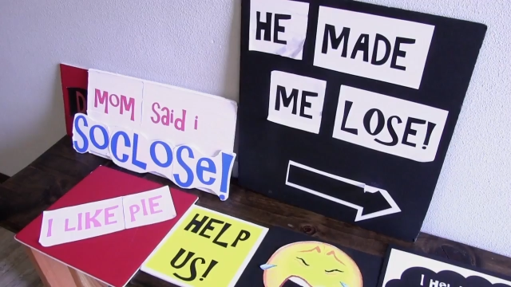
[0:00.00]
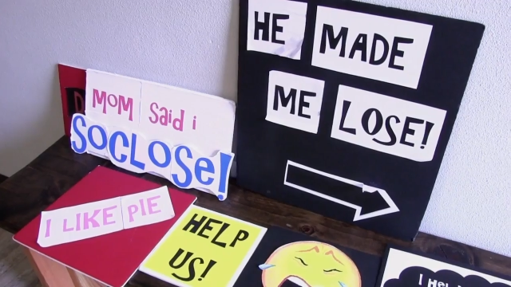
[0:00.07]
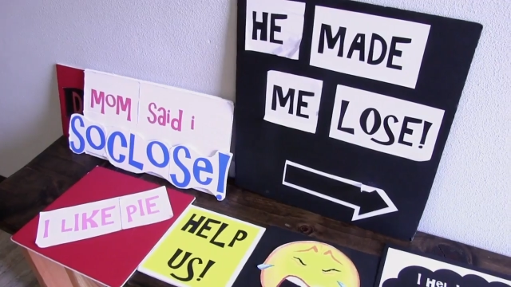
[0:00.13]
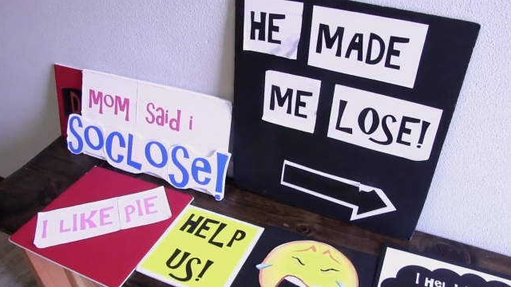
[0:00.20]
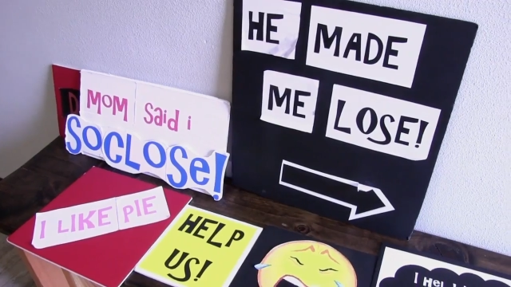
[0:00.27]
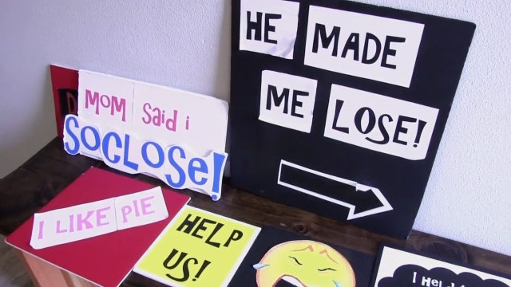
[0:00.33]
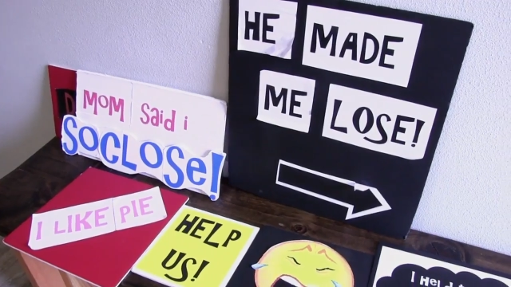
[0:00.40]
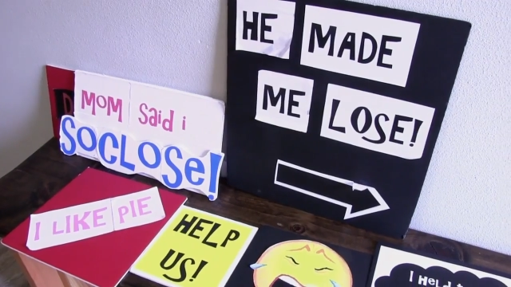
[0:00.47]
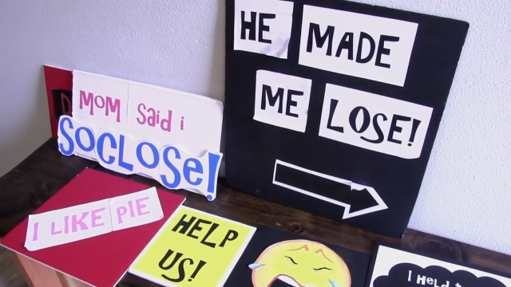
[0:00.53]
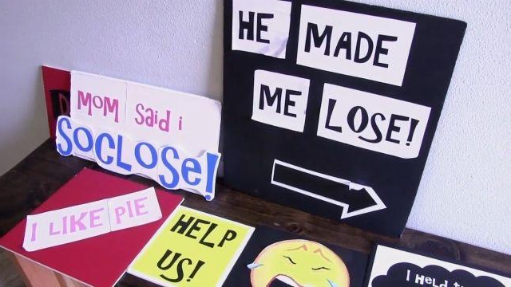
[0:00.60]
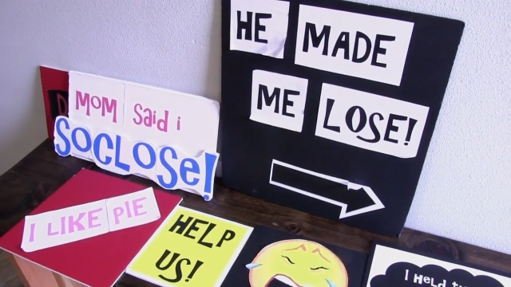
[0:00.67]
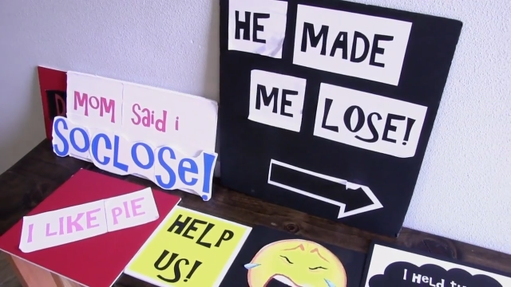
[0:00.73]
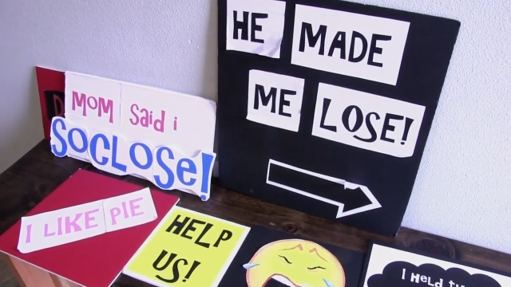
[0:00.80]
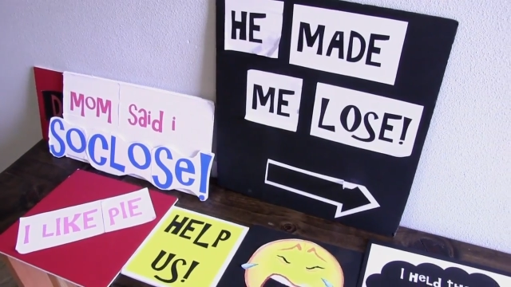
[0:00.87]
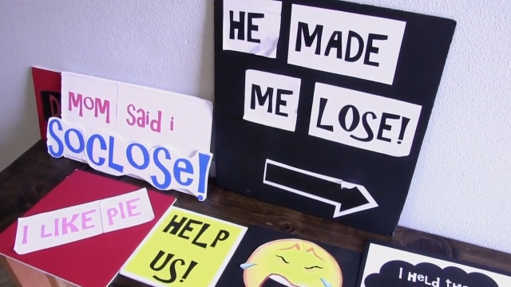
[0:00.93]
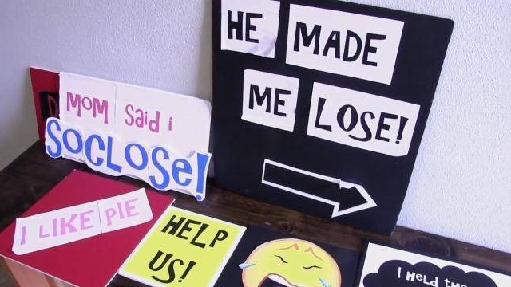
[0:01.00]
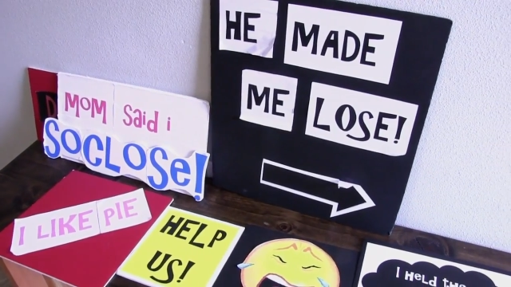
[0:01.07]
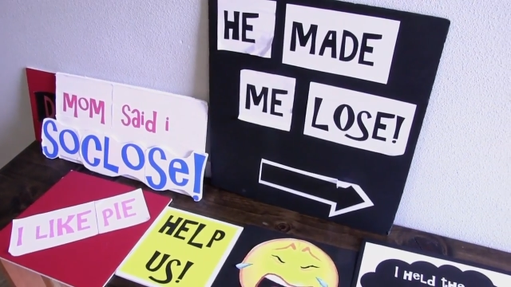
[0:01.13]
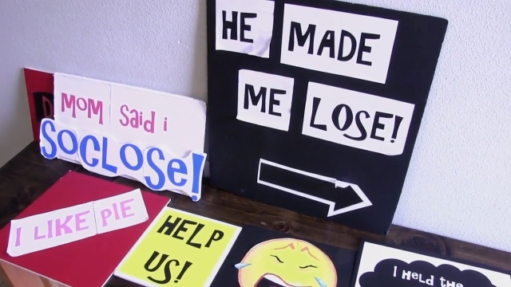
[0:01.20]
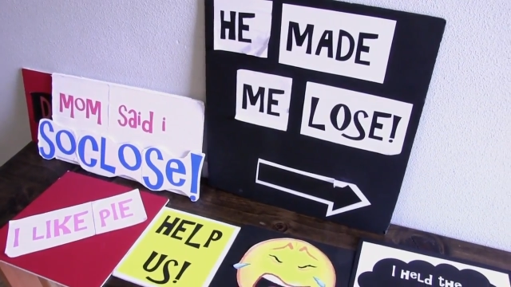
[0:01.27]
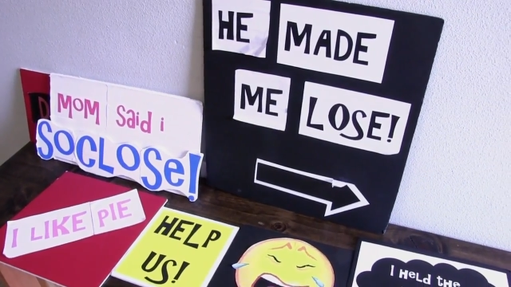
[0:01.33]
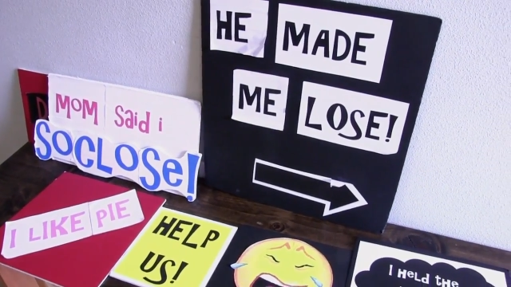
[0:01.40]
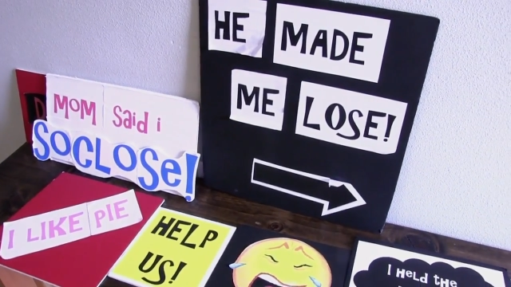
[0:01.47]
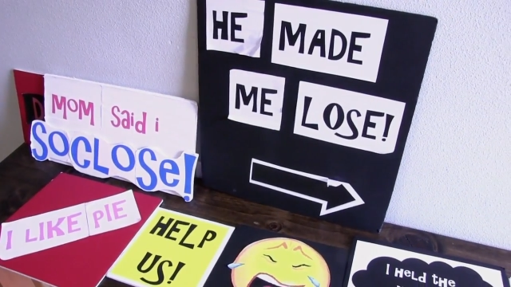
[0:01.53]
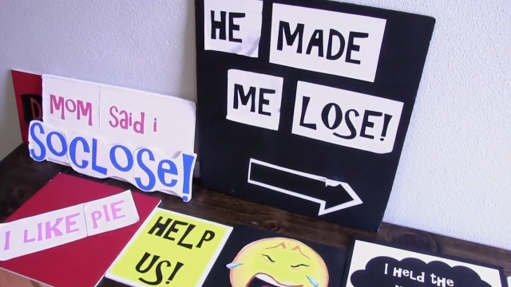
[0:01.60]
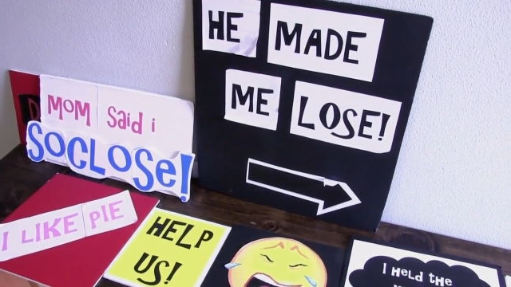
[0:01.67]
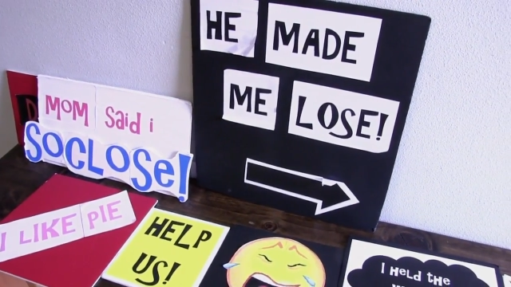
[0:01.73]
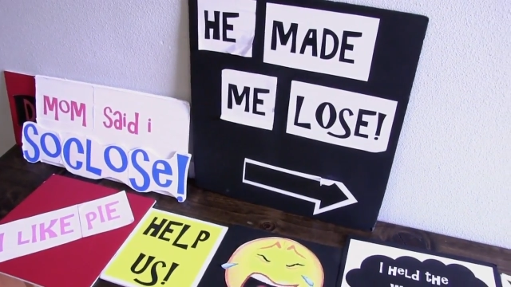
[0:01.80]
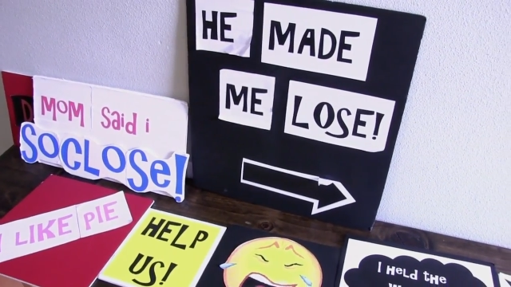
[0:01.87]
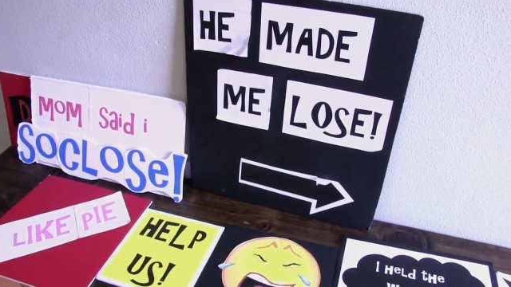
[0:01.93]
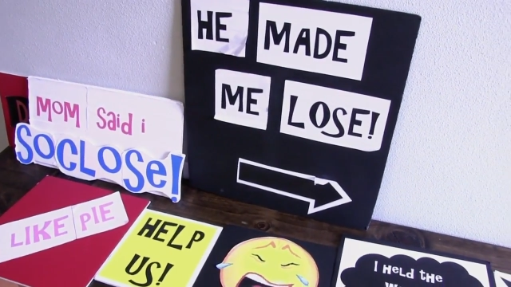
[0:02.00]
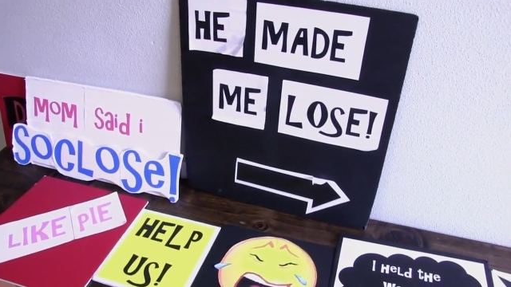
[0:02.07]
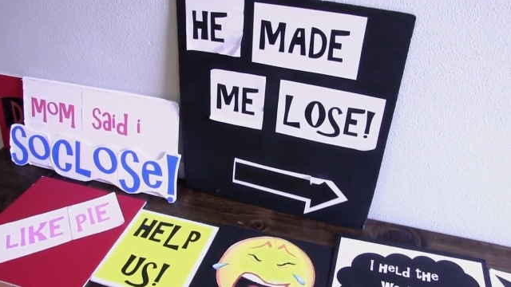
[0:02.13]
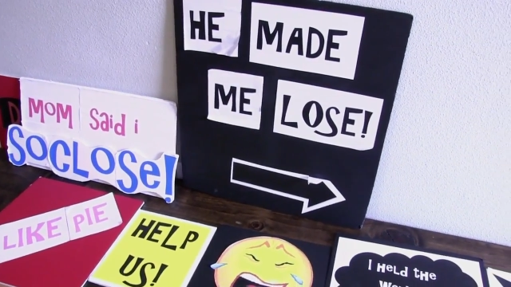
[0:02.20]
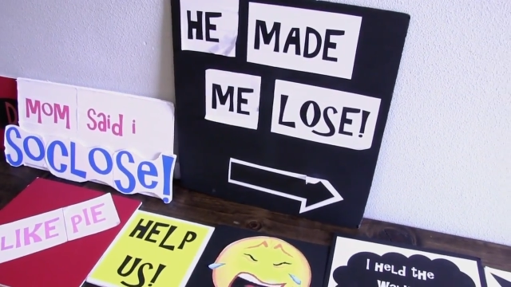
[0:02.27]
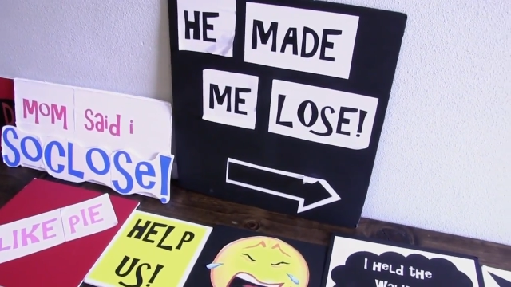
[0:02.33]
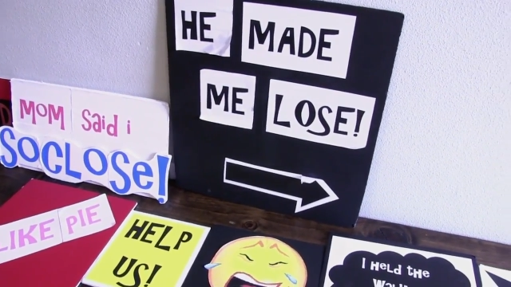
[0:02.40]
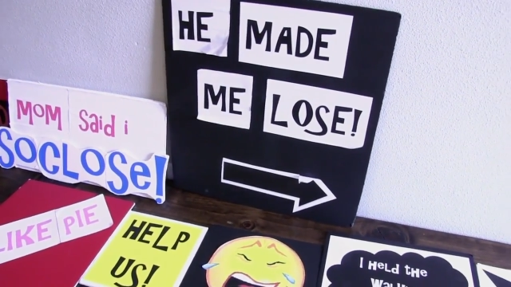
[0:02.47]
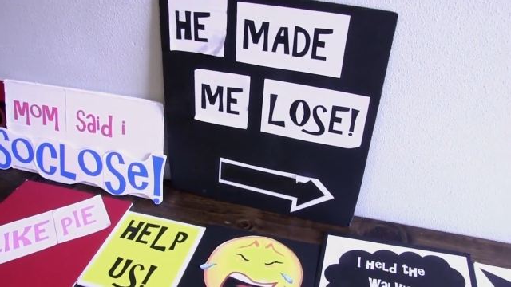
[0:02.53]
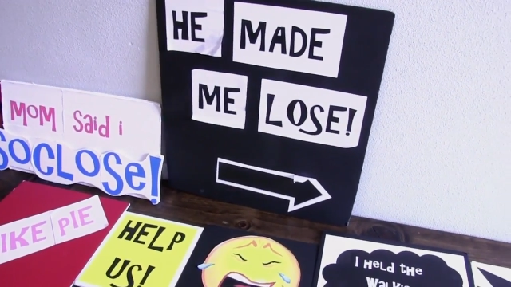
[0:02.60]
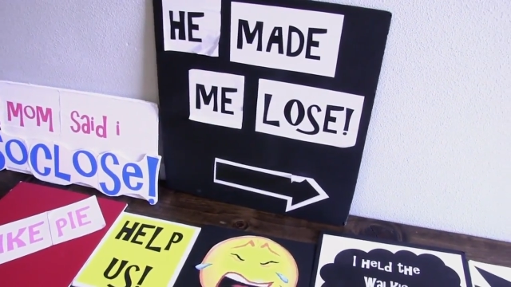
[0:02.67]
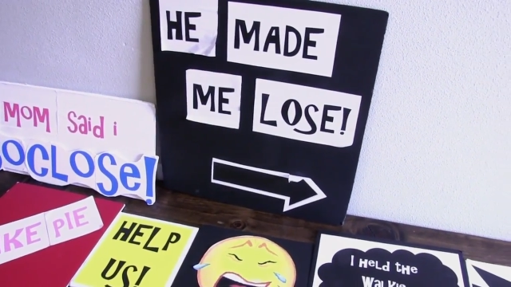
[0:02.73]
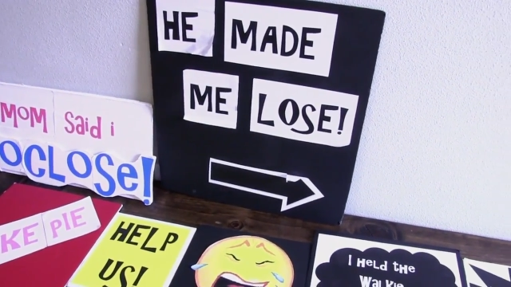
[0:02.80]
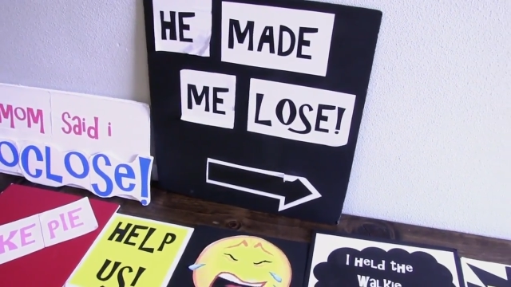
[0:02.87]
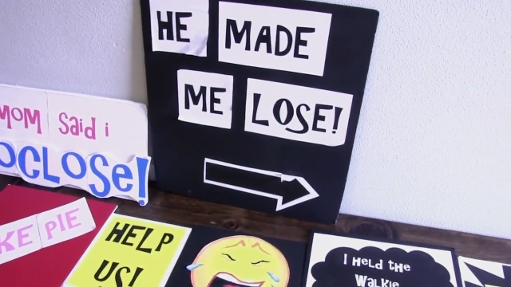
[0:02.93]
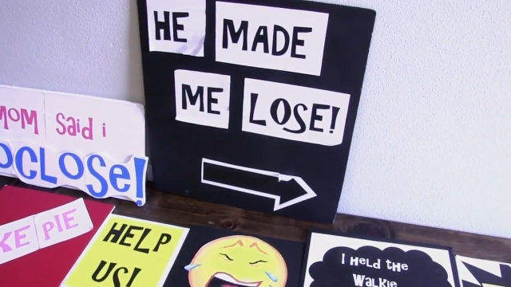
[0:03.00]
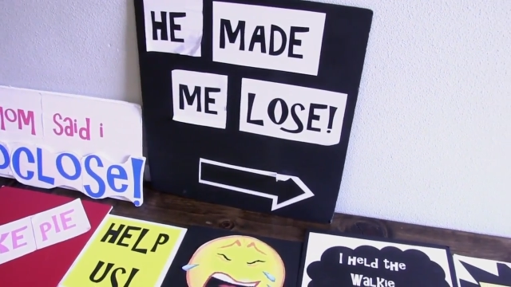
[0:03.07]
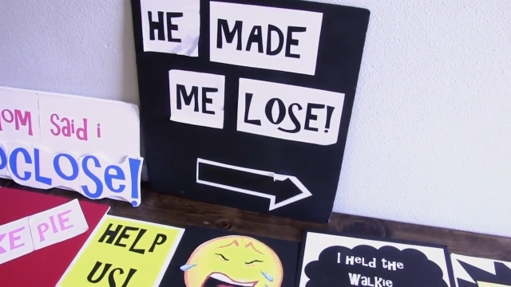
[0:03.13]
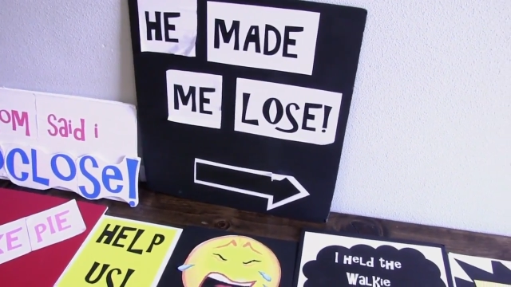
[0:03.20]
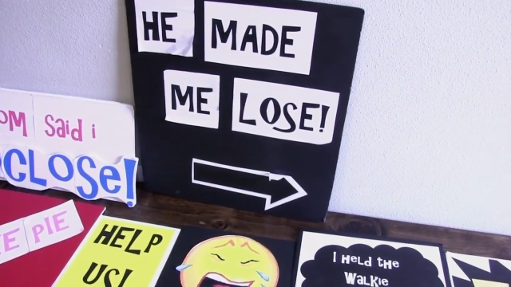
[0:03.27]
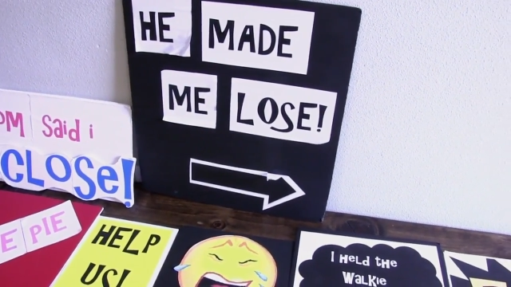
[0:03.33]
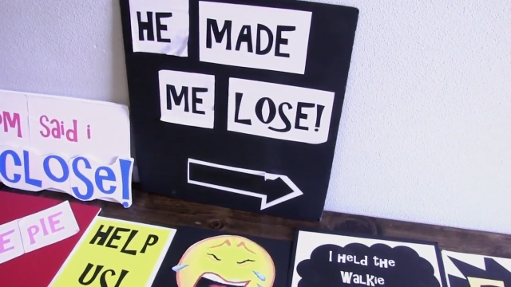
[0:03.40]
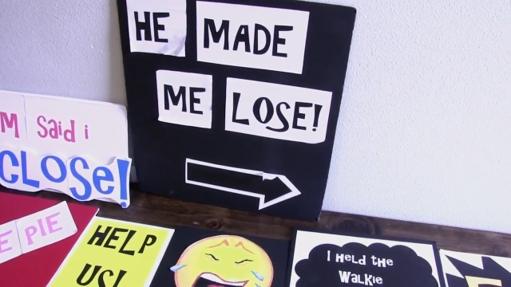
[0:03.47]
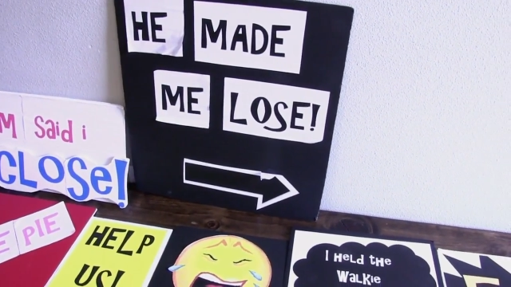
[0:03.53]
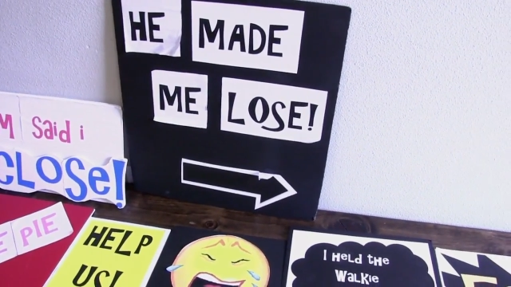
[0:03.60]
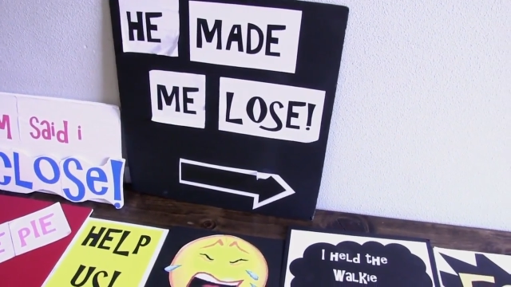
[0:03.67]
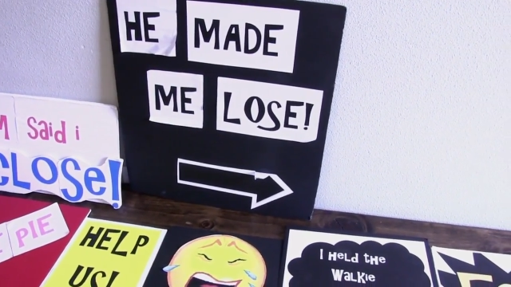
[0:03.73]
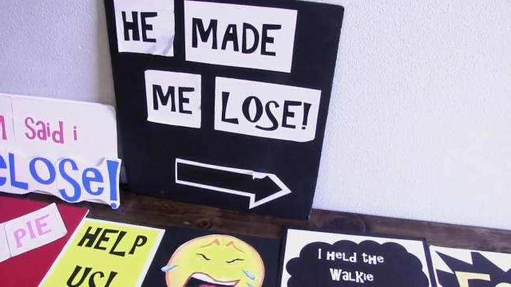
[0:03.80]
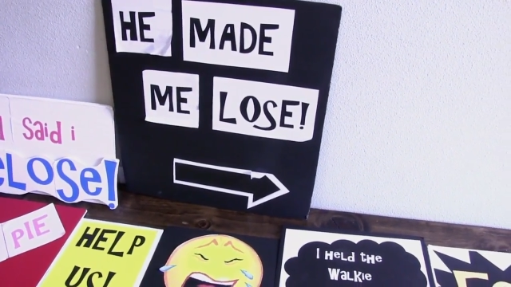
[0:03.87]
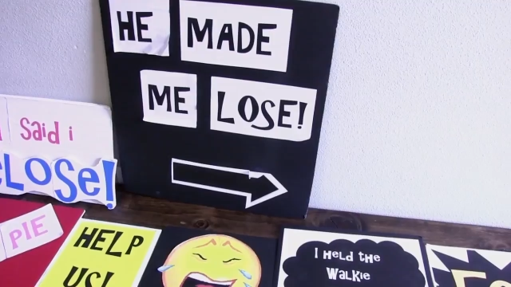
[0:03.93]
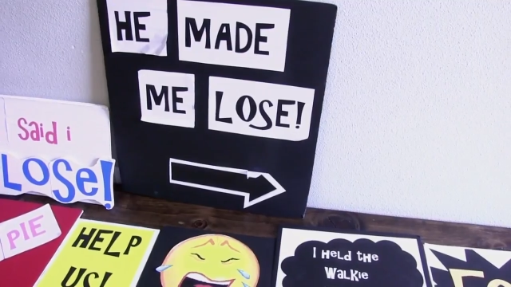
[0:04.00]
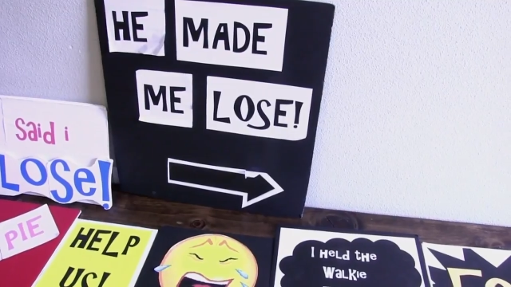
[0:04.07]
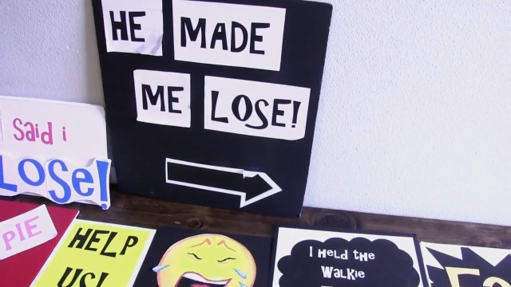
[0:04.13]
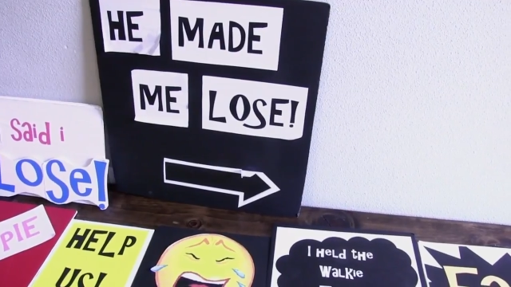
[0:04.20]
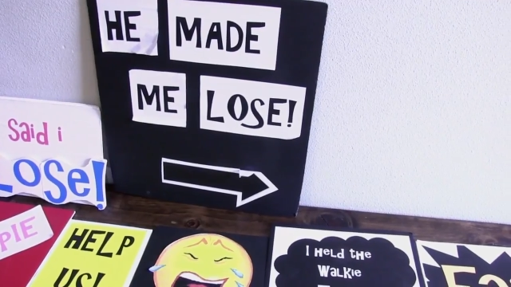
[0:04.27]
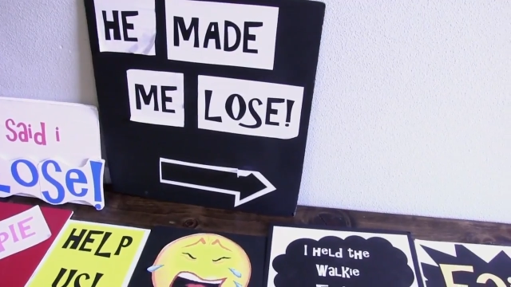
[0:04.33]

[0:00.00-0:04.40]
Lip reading: (no speaker visible)